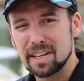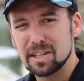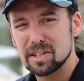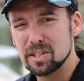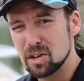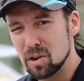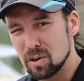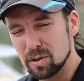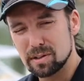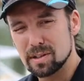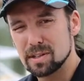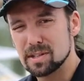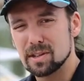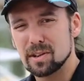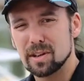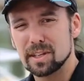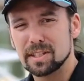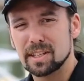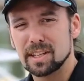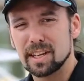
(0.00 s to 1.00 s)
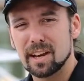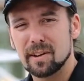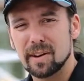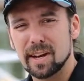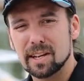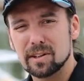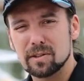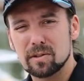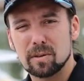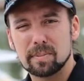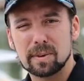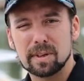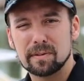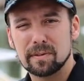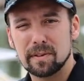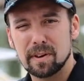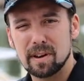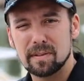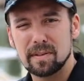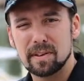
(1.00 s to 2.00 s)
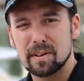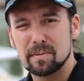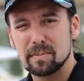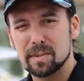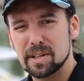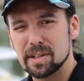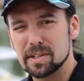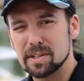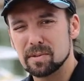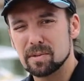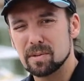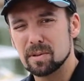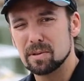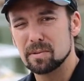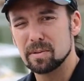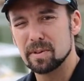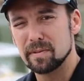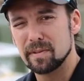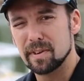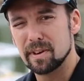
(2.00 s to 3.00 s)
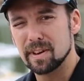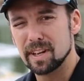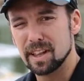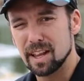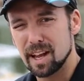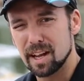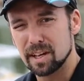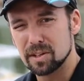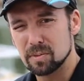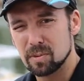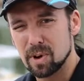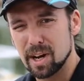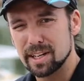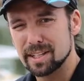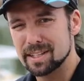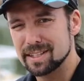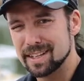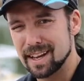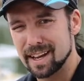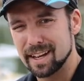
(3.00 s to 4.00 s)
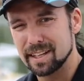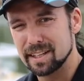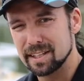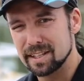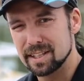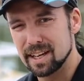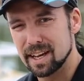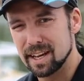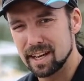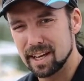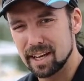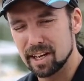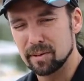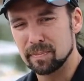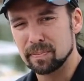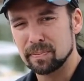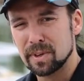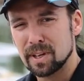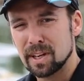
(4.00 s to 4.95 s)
is not designed to go out dropping 500 metres of water with very large weights day in, day out.